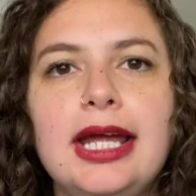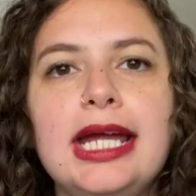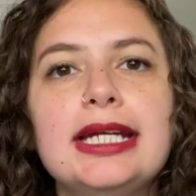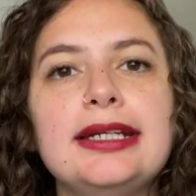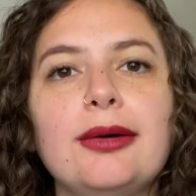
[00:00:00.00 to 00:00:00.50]

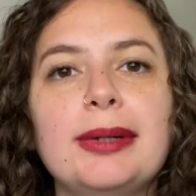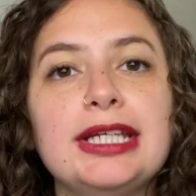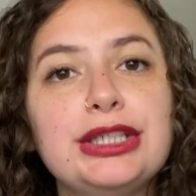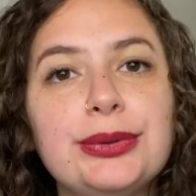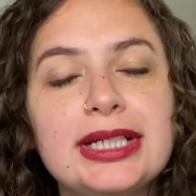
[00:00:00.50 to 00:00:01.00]
Now, by
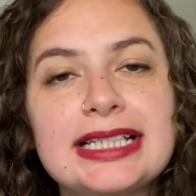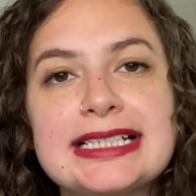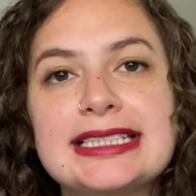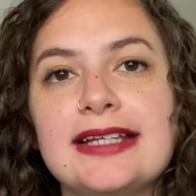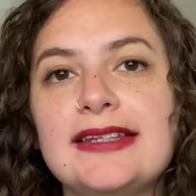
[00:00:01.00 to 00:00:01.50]

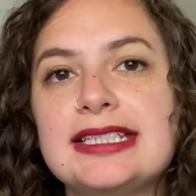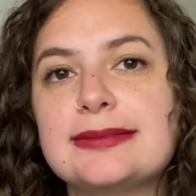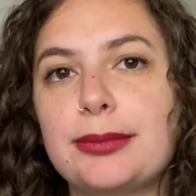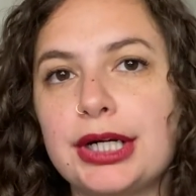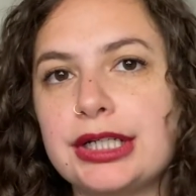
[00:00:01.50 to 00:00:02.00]
utilizing these
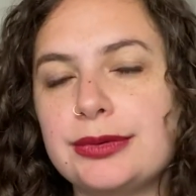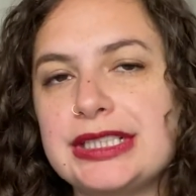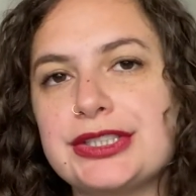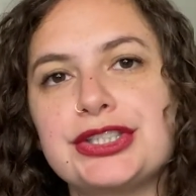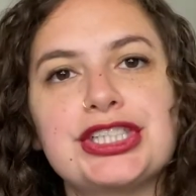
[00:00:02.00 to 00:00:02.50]
market
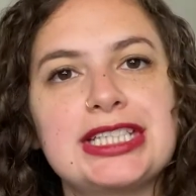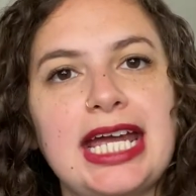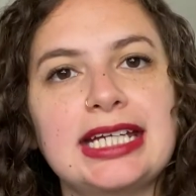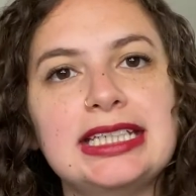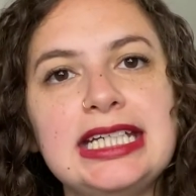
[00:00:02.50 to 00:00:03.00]
research
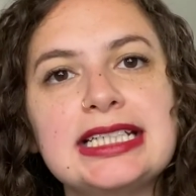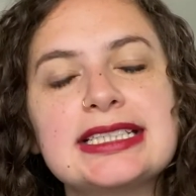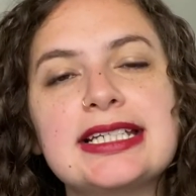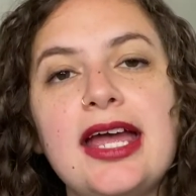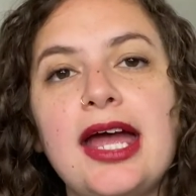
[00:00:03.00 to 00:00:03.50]

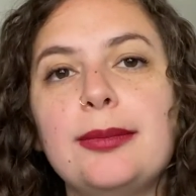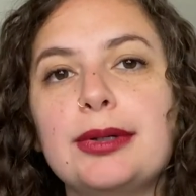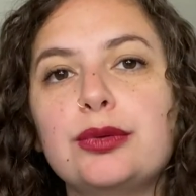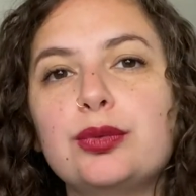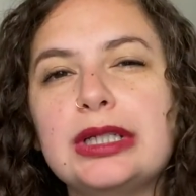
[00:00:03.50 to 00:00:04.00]
techniques and by
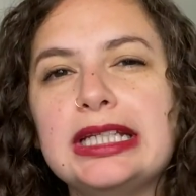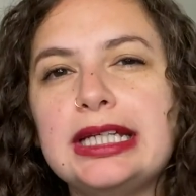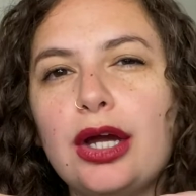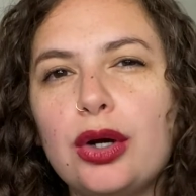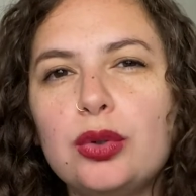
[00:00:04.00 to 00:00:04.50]

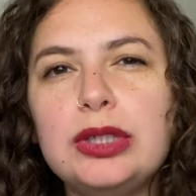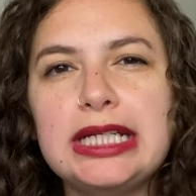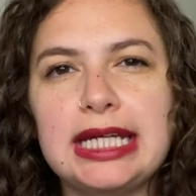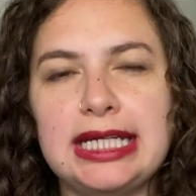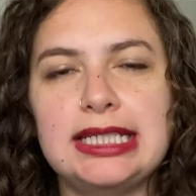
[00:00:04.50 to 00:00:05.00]
really
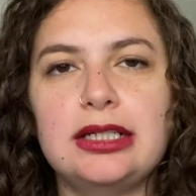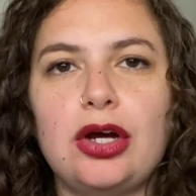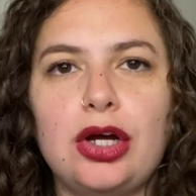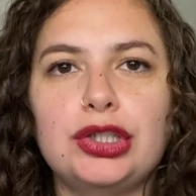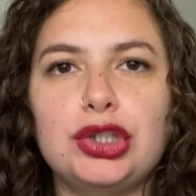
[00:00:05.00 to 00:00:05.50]
honing in
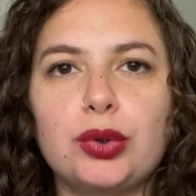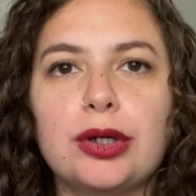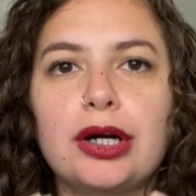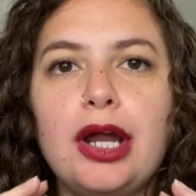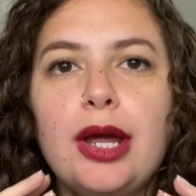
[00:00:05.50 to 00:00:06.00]
on
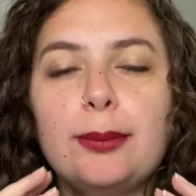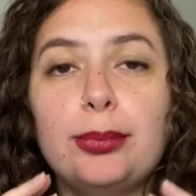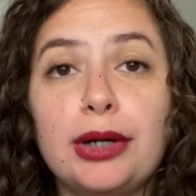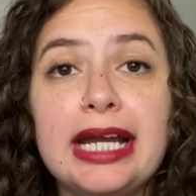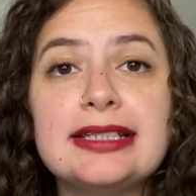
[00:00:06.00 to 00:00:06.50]
your
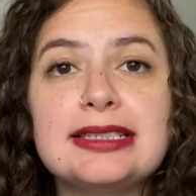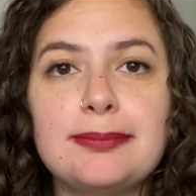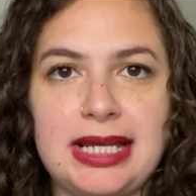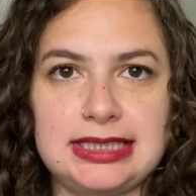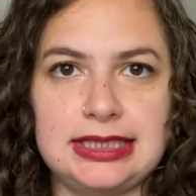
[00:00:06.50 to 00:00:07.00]
brand
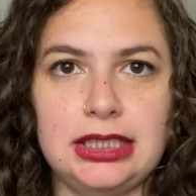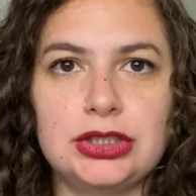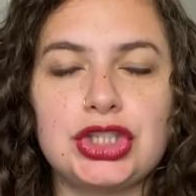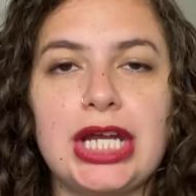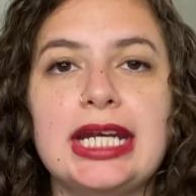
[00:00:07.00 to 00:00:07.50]

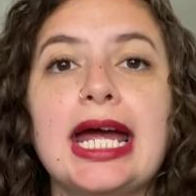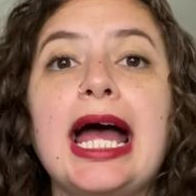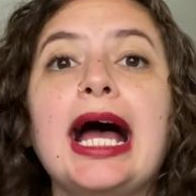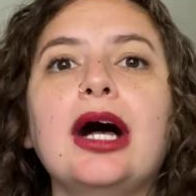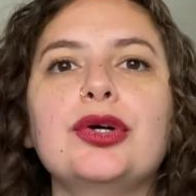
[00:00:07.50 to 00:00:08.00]
message and
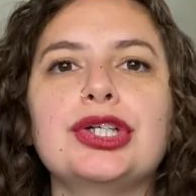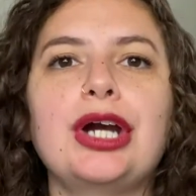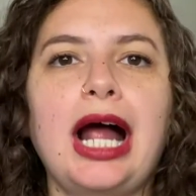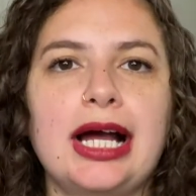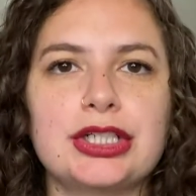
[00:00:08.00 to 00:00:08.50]
how
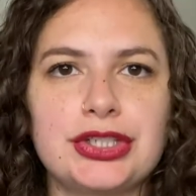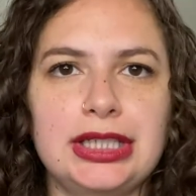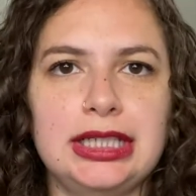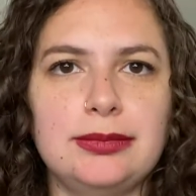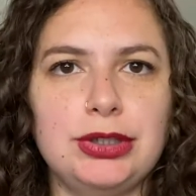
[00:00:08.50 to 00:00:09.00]
you're
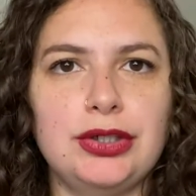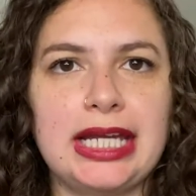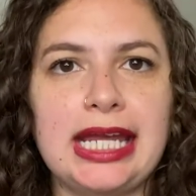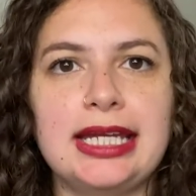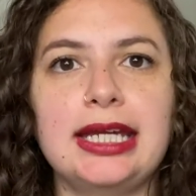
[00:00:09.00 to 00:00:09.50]
actually
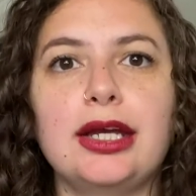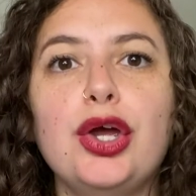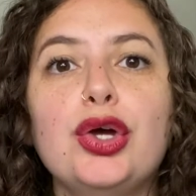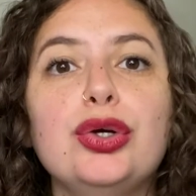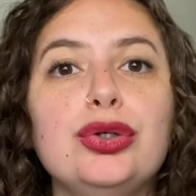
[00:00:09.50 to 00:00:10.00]
communicating
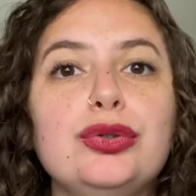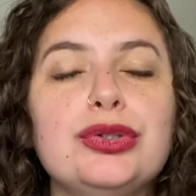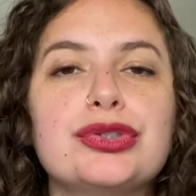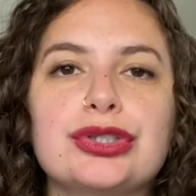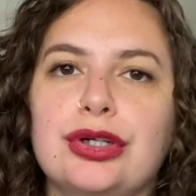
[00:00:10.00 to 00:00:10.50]
who
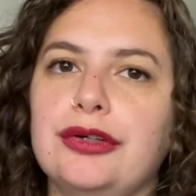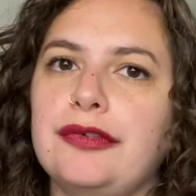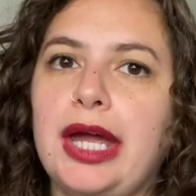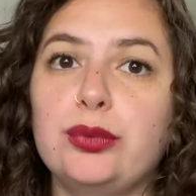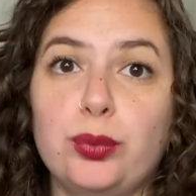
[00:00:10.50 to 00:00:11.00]
you serve
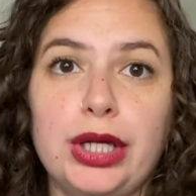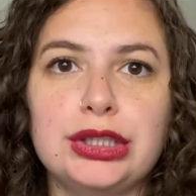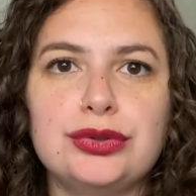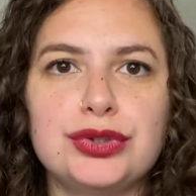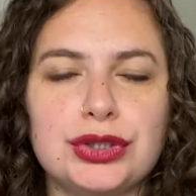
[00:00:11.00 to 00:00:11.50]
and what
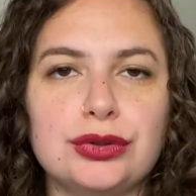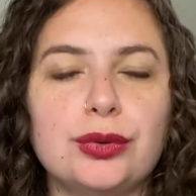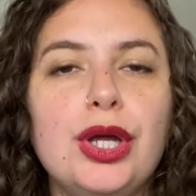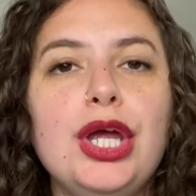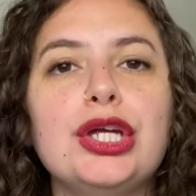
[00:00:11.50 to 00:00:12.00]
you
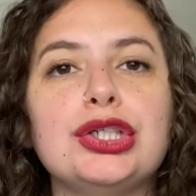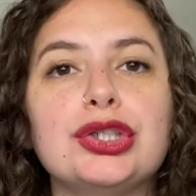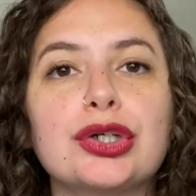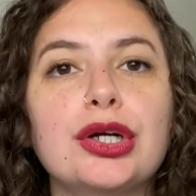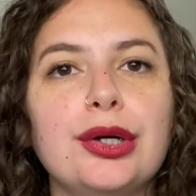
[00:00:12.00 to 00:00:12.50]
do,
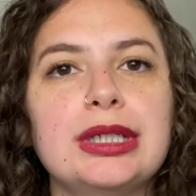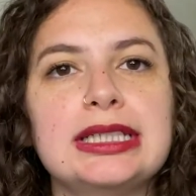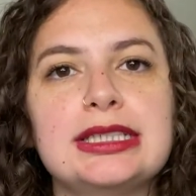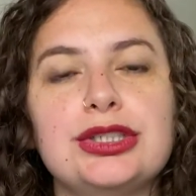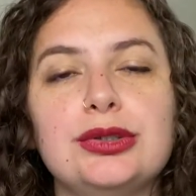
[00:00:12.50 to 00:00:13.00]
you're
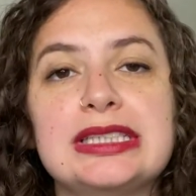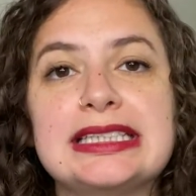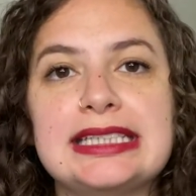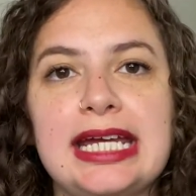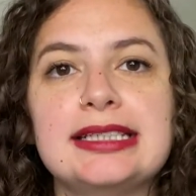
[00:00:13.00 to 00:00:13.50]
going to
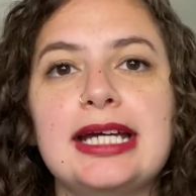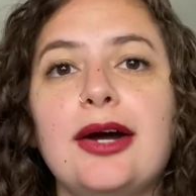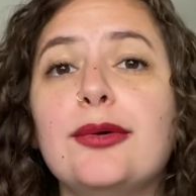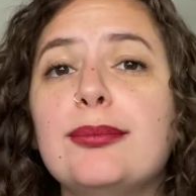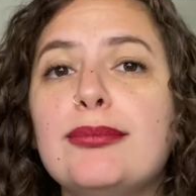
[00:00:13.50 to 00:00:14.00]
stand
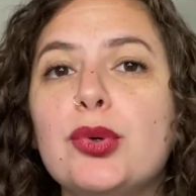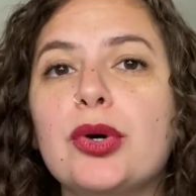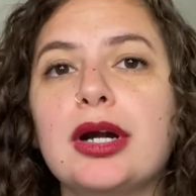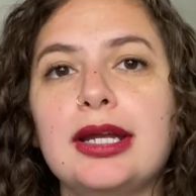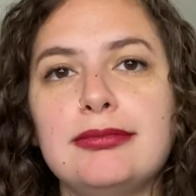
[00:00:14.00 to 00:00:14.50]
out
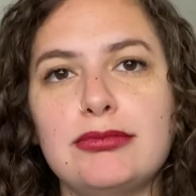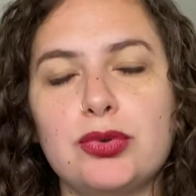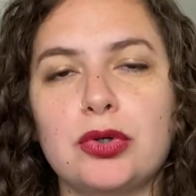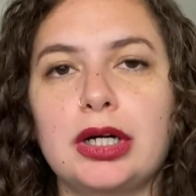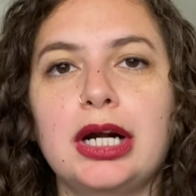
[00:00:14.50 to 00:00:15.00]
more and
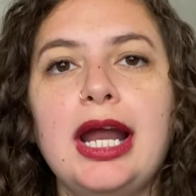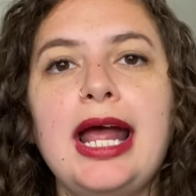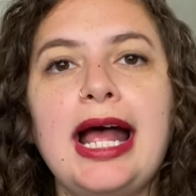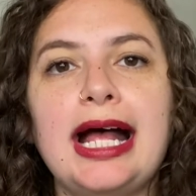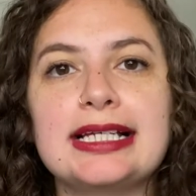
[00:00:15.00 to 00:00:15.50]
more
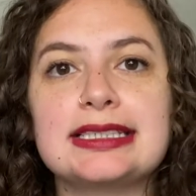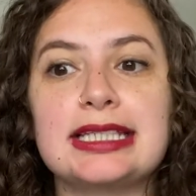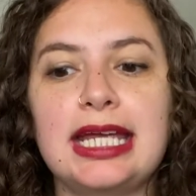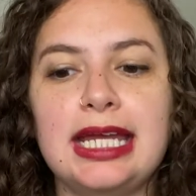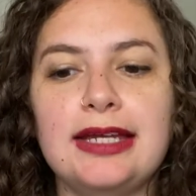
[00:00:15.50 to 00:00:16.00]
as
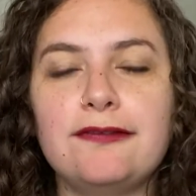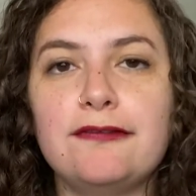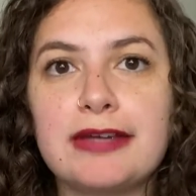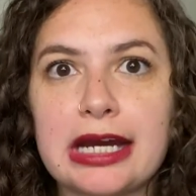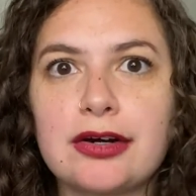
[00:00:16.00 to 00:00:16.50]
a
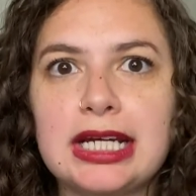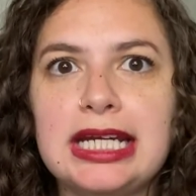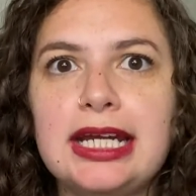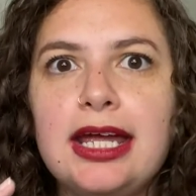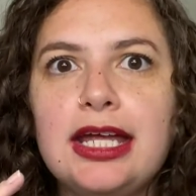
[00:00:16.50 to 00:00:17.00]

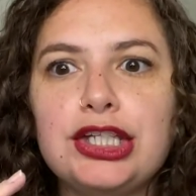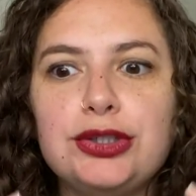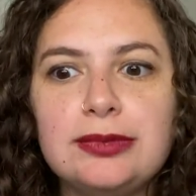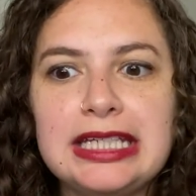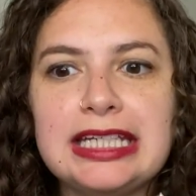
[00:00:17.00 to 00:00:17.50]
very
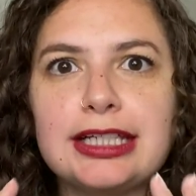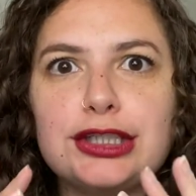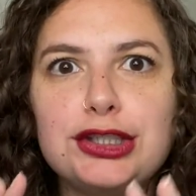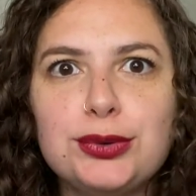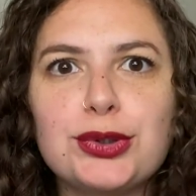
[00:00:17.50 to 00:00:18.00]
unique
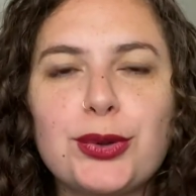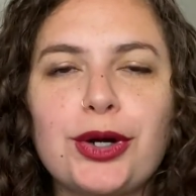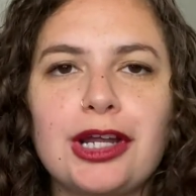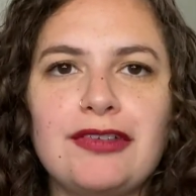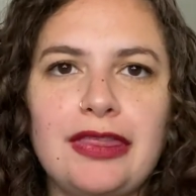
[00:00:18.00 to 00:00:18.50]

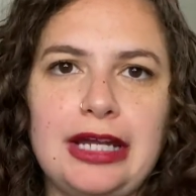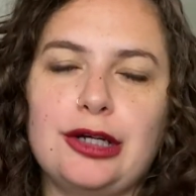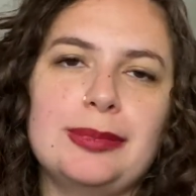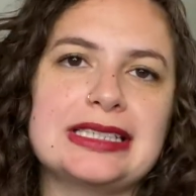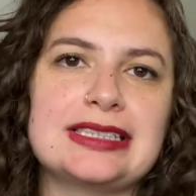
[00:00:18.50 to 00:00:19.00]
unicorn of a
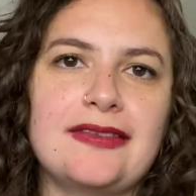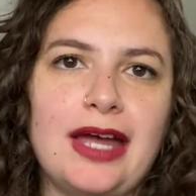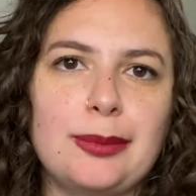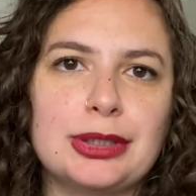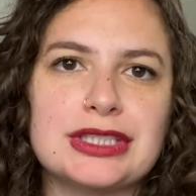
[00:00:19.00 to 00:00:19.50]
therapist
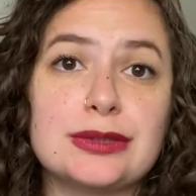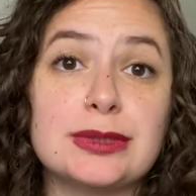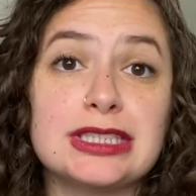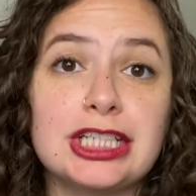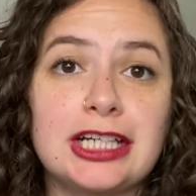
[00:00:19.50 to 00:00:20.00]
that person
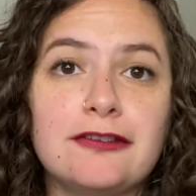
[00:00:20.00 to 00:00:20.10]
was looking